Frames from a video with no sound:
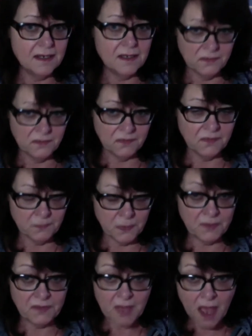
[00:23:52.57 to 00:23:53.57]
you've
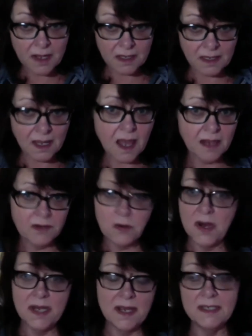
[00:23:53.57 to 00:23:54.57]
got a lot of
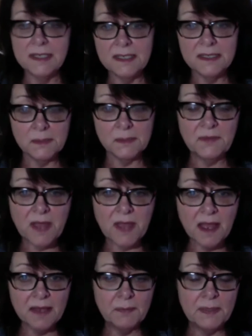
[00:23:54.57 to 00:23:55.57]
great ideas.
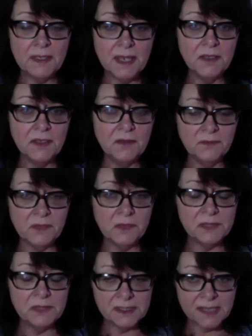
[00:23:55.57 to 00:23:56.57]

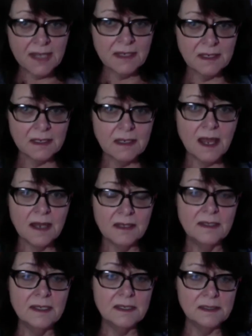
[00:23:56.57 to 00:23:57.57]
You've stated a lot
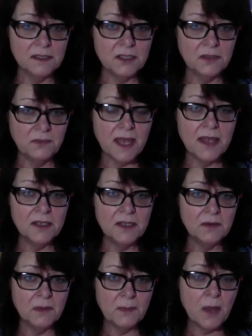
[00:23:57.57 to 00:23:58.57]
of things that you
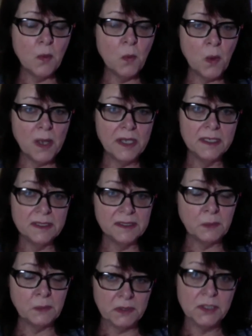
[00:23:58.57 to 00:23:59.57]
value about what it
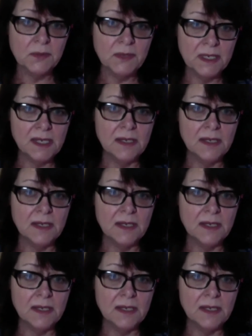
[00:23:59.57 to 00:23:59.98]
is we're doing